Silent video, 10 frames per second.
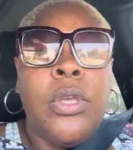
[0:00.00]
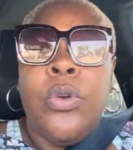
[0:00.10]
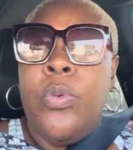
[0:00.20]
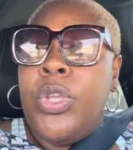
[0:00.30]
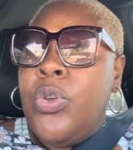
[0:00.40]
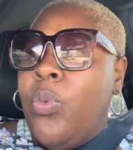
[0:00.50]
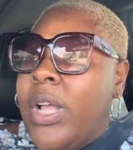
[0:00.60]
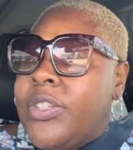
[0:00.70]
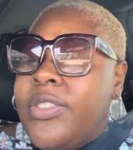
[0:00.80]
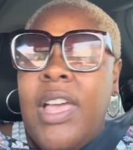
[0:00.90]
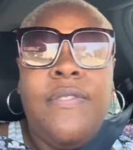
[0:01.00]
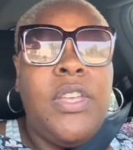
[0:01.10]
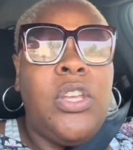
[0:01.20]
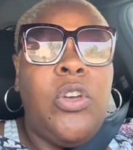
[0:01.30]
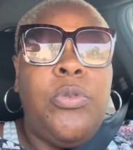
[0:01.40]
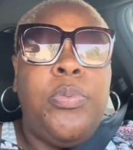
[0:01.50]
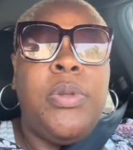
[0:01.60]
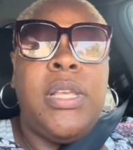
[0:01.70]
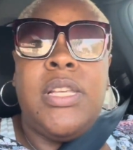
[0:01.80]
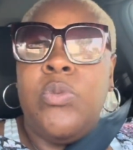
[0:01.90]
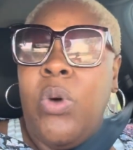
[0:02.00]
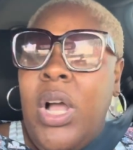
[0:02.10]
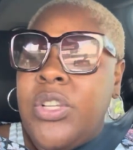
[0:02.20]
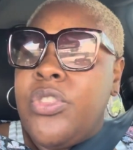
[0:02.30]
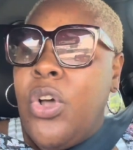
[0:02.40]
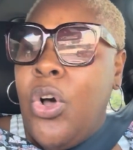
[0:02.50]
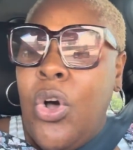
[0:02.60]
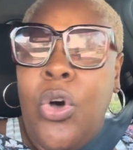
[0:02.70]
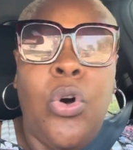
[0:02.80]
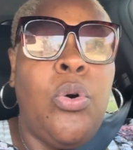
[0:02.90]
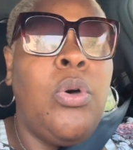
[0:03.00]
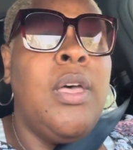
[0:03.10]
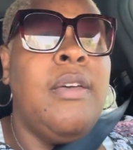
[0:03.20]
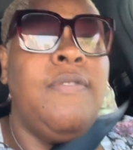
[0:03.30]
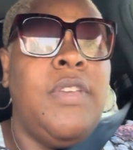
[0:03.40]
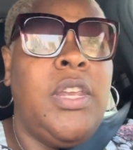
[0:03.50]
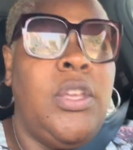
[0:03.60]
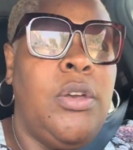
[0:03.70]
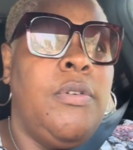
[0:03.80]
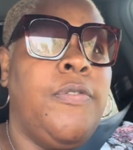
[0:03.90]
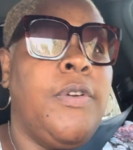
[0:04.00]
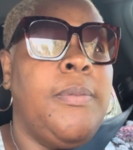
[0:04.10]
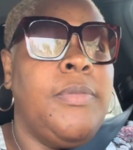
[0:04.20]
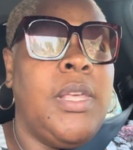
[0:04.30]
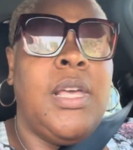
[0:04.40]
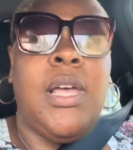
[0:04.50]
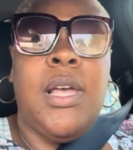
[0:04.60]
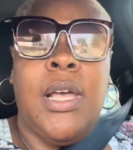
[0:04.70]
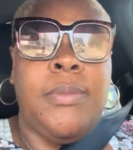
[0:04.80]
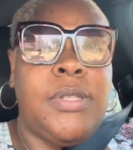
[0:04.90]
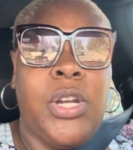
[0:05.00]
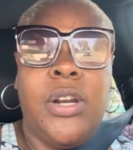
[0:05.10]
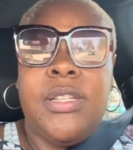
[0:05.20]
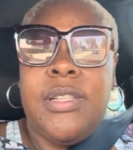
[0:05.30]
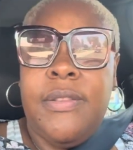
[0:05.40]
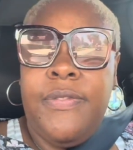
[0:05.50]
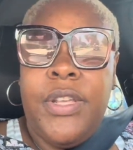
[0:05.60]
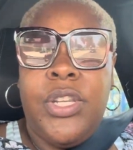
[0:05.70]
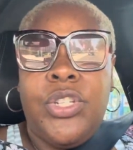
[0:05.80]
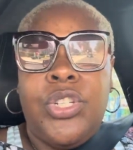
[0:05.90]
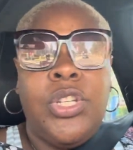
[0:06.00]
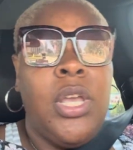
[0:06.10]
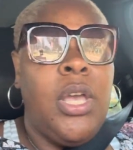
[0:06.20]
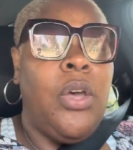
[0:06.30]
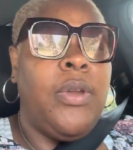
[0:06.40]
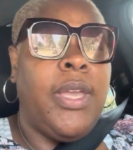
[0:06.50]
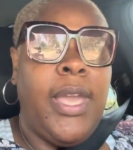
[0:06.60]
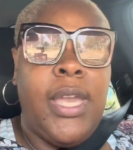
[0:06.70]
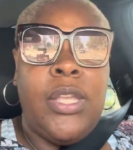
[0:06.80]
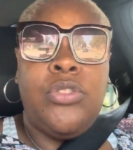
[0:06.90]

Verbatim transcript: when you watch that video, please watch the whole video from the um, start to the finish, okay?